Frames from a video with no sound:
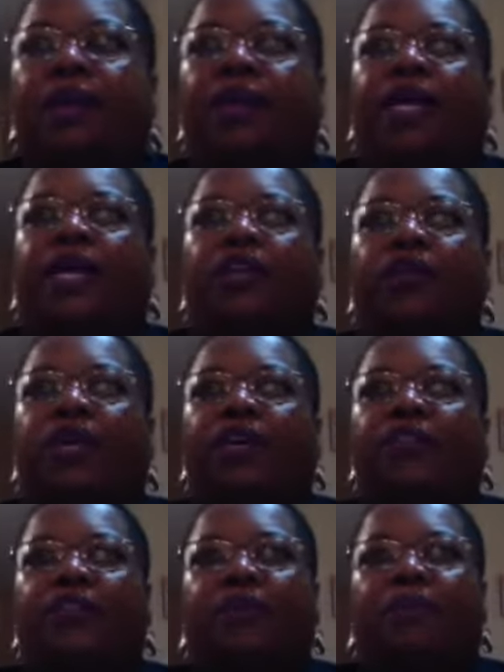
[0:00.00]
And you
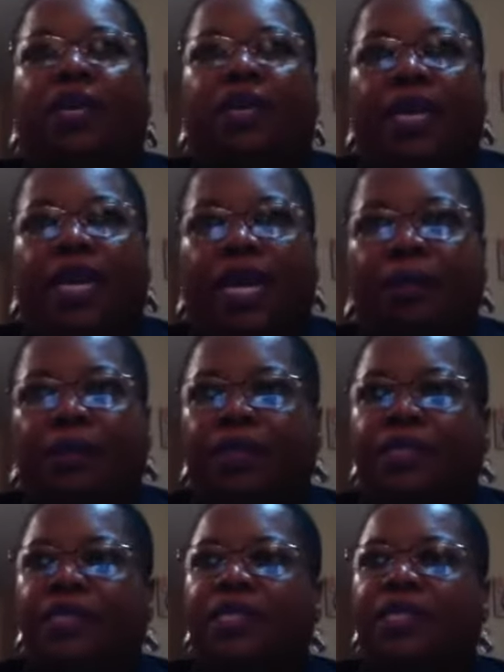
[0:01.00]
have to be
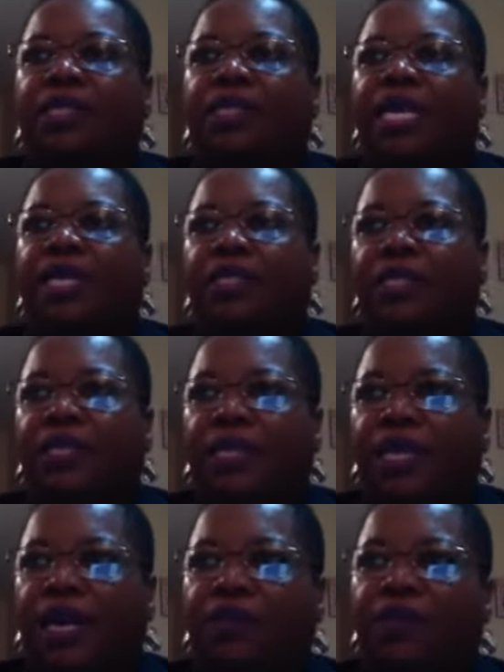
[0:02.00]
able to sense
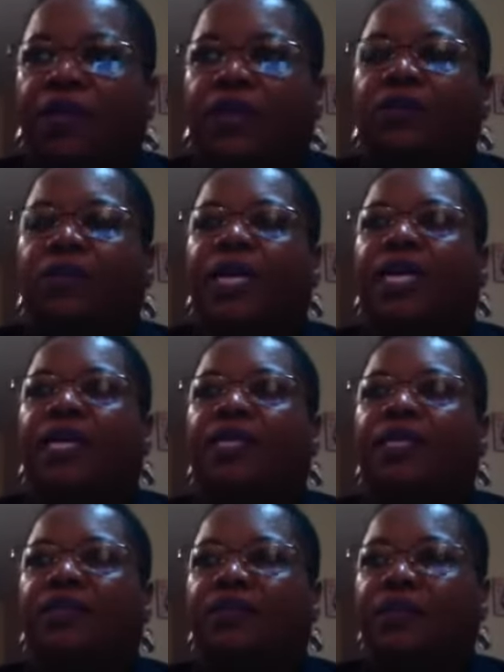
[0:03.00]
and have an
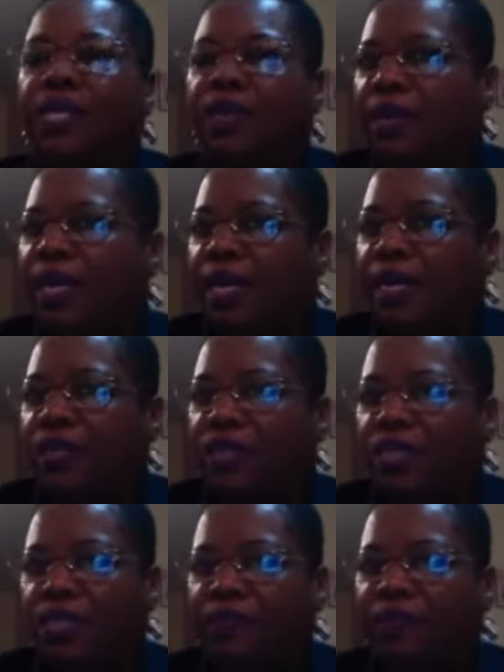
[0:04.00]
awareness of when your
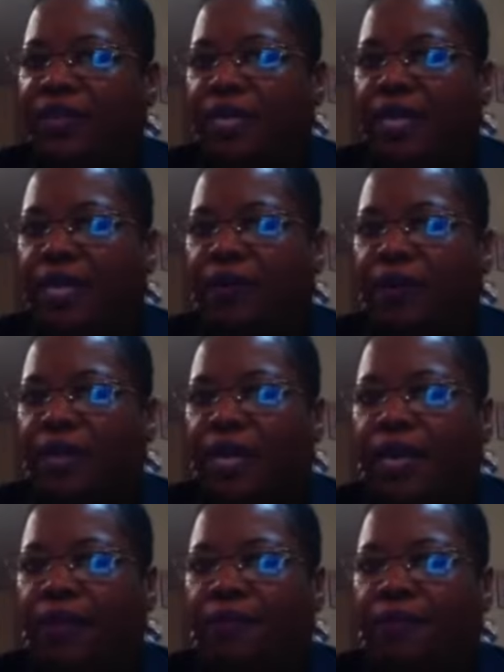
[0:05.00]
energy is feeling that way.
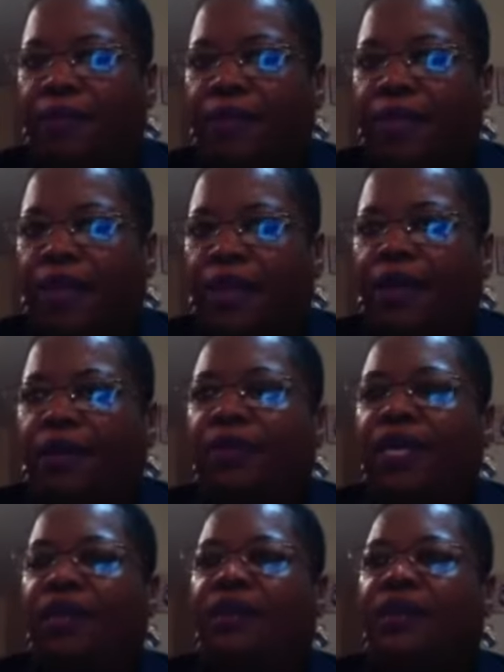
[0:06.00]
And
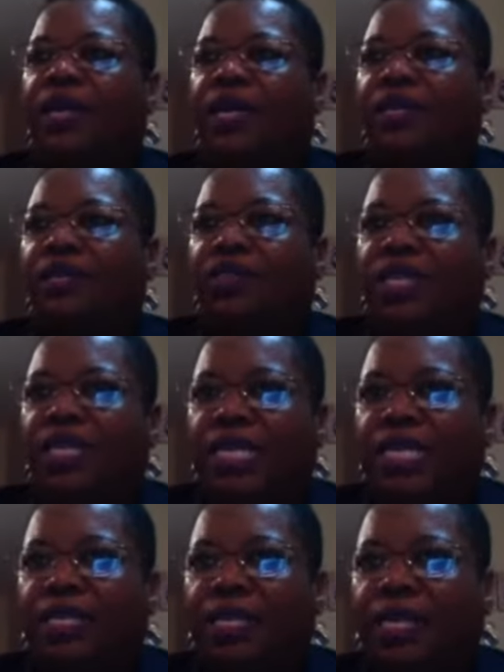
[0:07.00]
when your
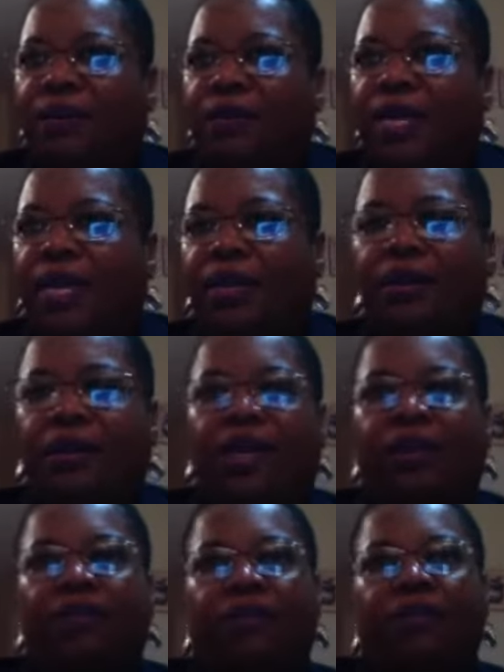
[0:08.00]
energy is that way, you
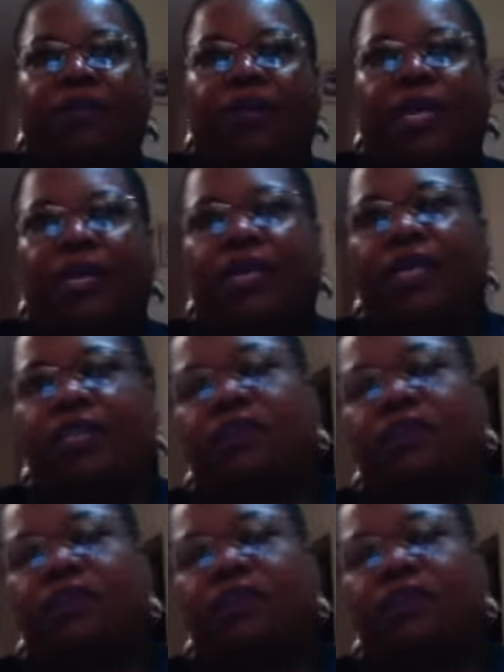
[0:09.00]
have to recognize